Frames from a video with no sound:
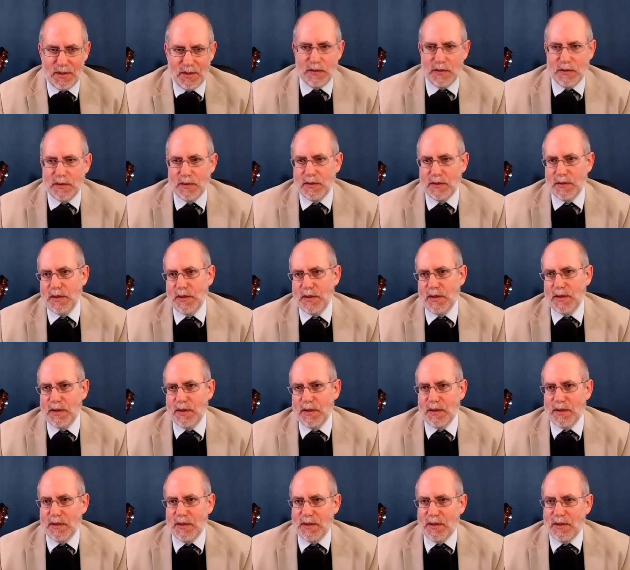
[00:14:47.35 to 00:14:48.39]

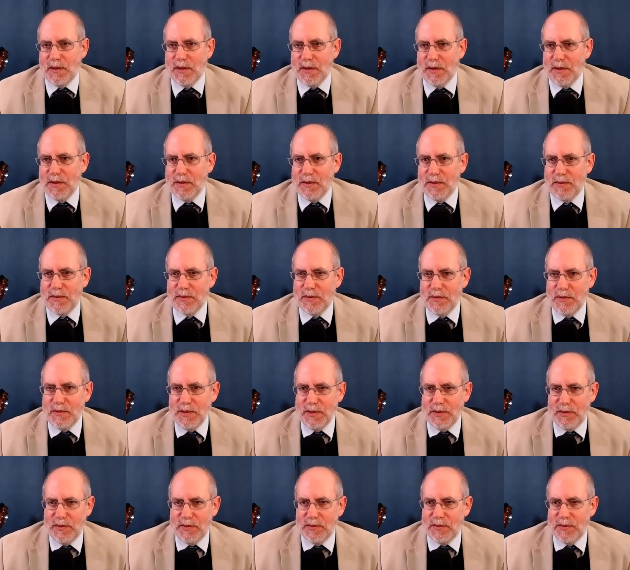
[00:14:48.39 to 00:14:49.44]

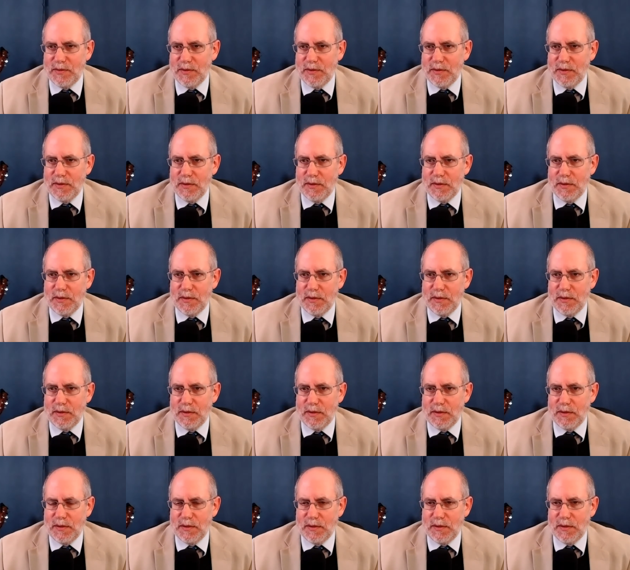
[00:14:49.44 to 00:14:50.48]

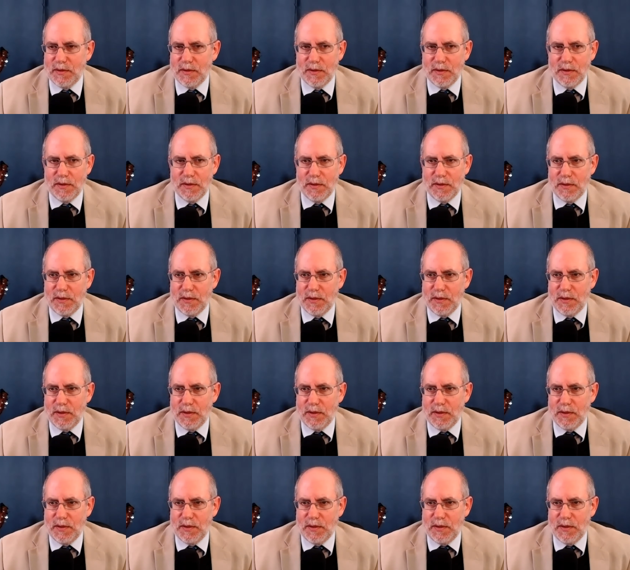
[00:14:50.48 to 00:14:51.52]

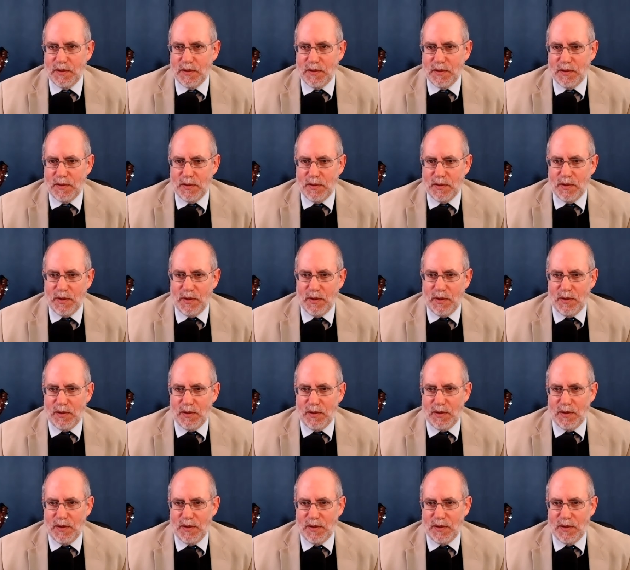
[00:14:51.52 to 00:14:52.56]

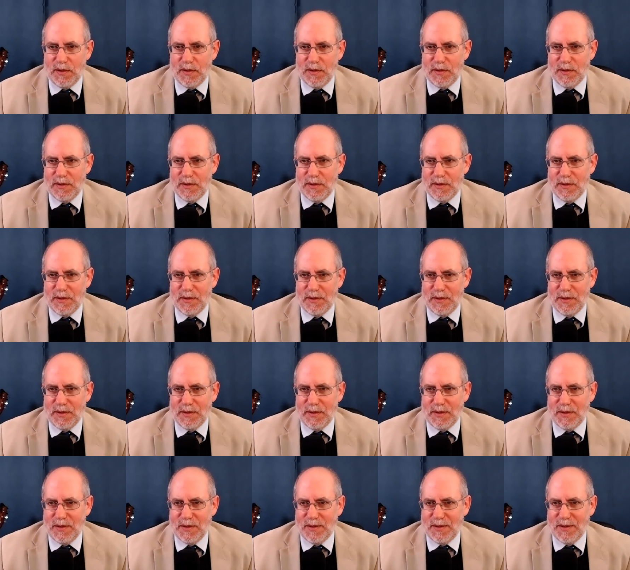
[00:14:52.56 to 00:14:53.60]

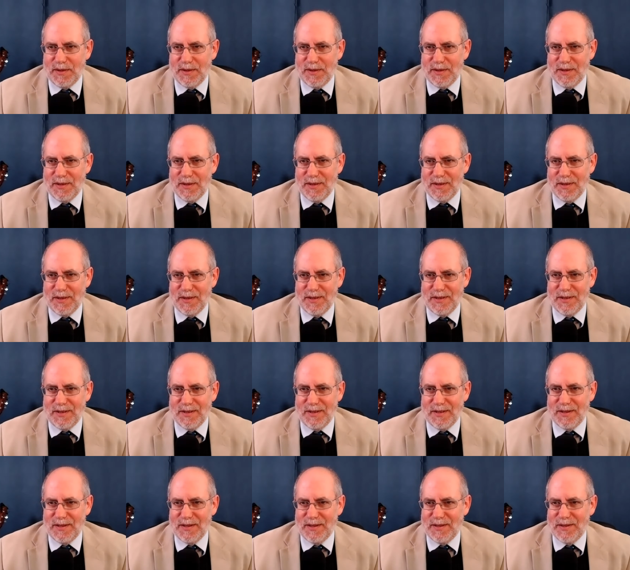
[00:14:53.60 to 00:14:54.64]

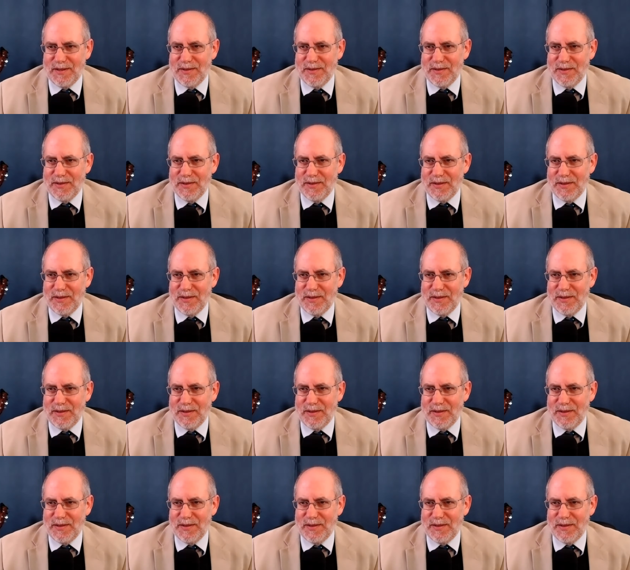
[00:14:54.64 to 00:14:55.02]
No one is speaking in this clip.